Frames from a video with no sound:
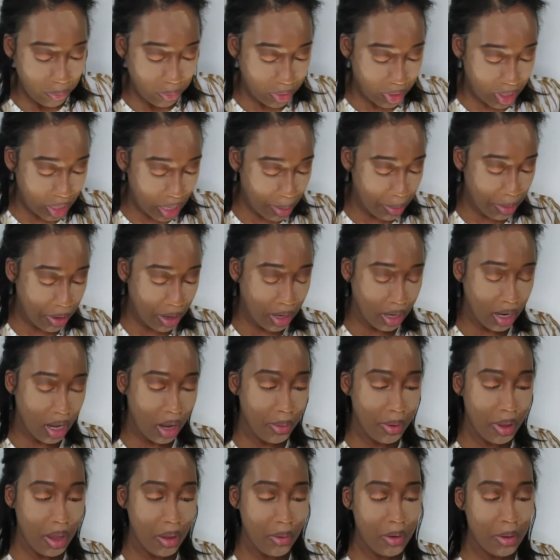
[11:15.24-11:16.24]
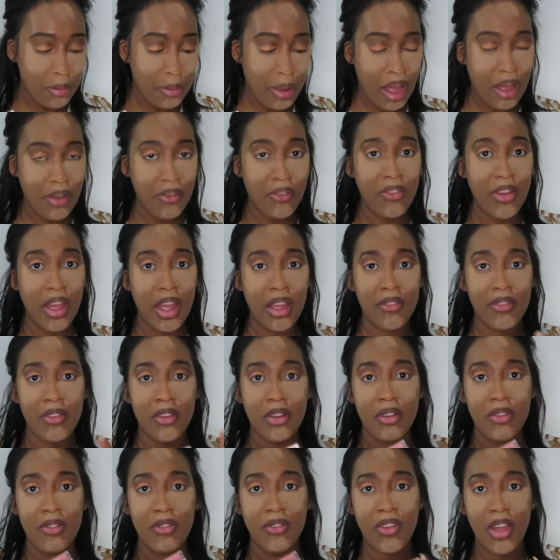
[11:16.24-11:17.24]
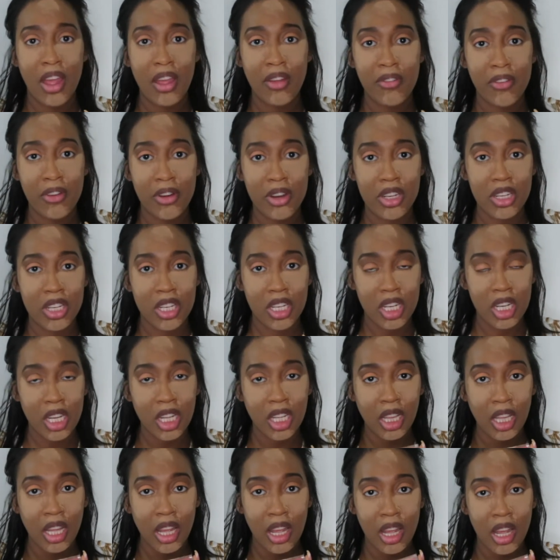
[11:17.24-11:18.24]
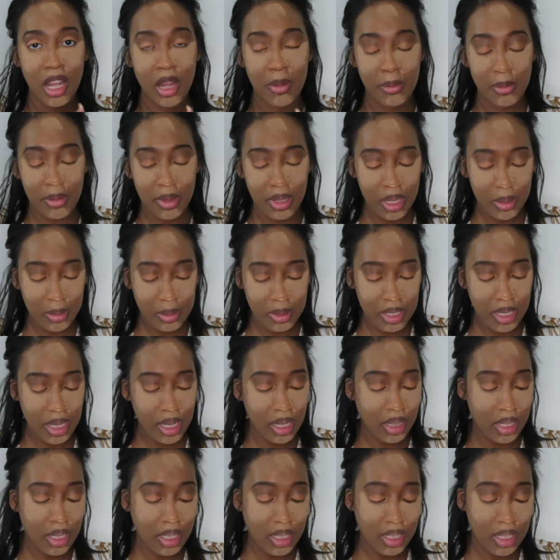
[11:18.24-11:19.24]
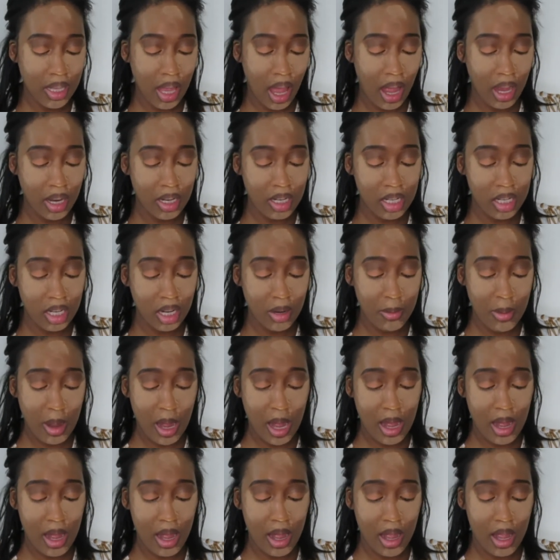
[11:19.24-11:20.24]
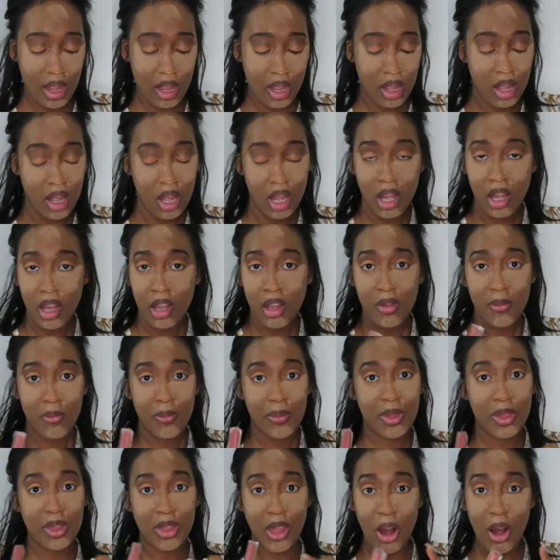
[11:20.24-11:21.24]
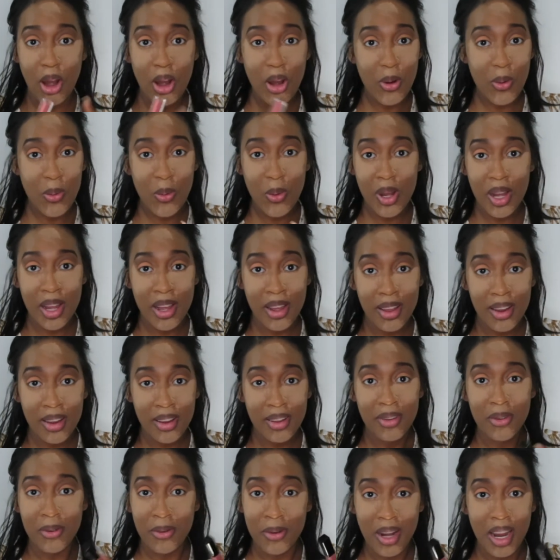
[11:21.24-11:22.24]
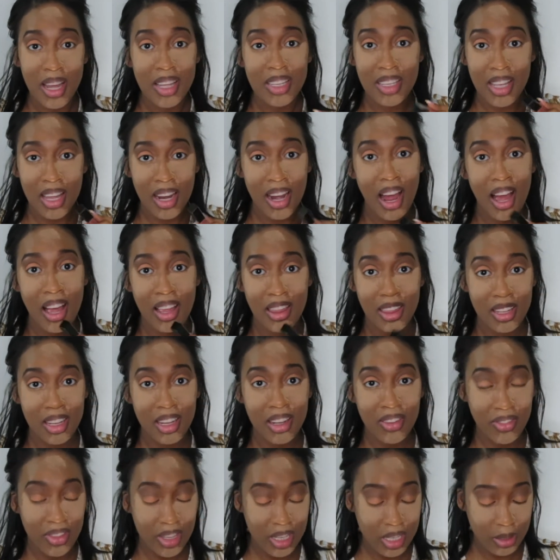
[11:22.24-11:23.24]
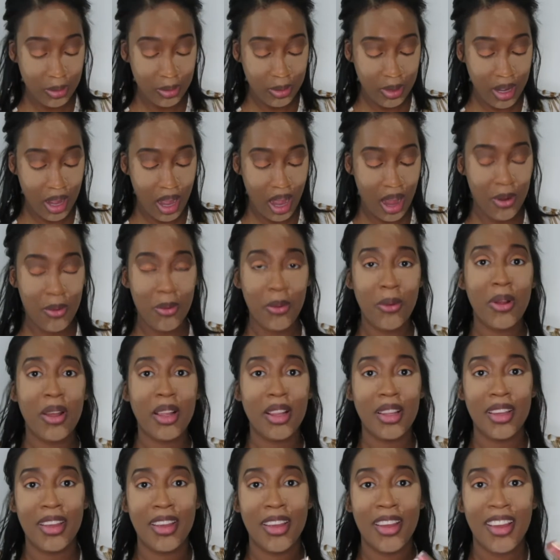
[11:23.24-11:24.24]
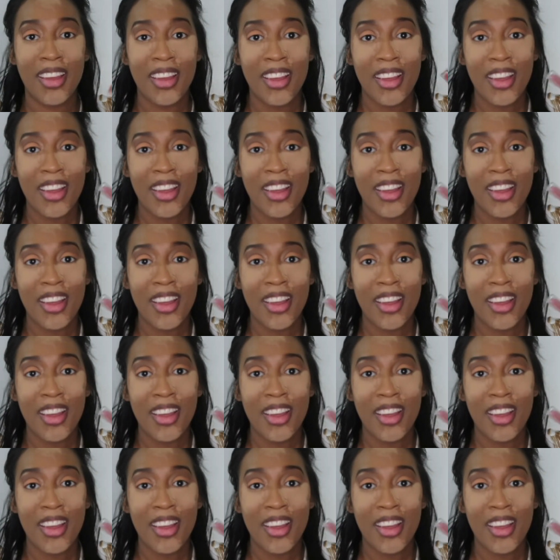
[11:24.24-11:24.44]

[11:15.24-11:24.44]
Then I'm going to go in with my favorite SheGlam lipstick. This is actually my third one. When I said I love this one, I really